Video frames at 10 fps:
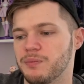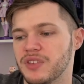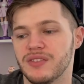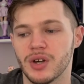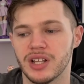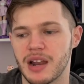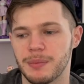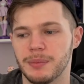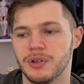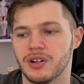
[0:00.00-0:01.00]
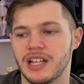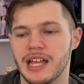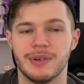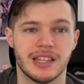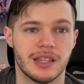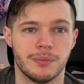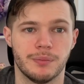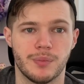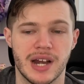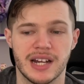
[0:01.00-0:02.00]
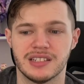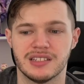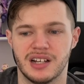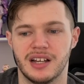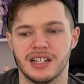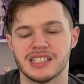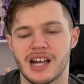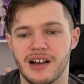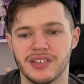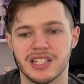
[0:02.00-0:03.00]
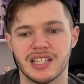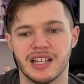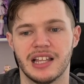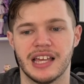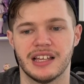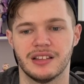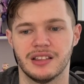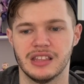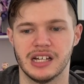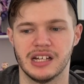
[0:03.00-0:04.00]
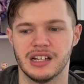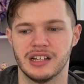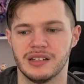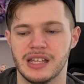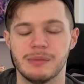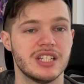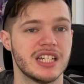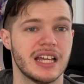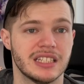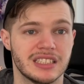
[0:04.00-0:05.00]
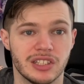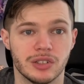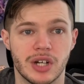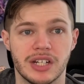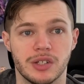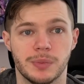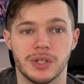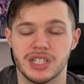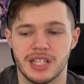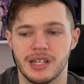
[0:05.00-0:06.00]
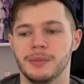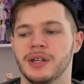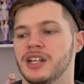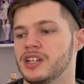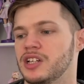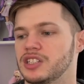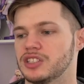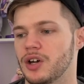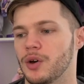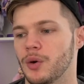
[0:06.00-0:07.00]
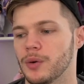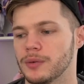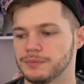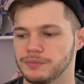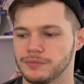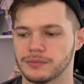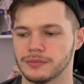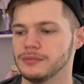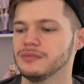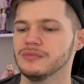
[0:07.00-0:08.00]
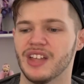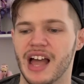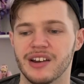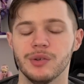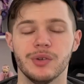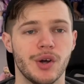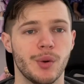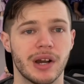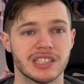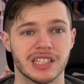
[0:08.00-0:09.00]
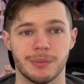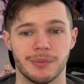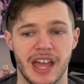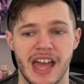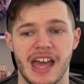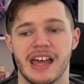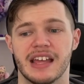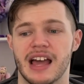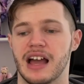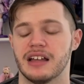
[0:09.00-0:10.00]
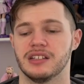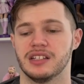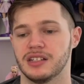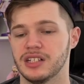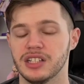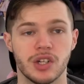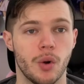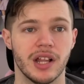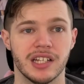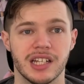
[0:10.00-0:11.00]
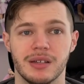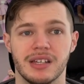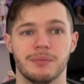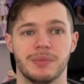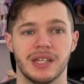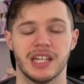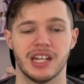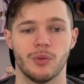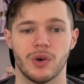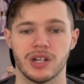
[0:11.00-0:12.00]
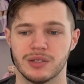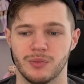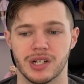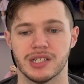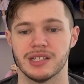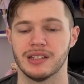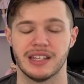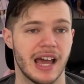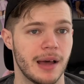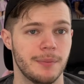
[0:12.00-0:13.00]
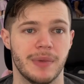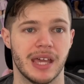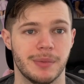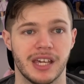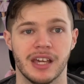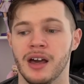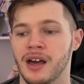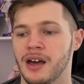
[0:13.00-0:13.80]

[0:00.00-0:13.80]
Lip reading: Even though a lot of people are claiming the brand is done, it's obvious that like the MGA is still trying to push them. So I don't know where it's going to head. Could the quality be getting worse and worse? Yeah, maybe.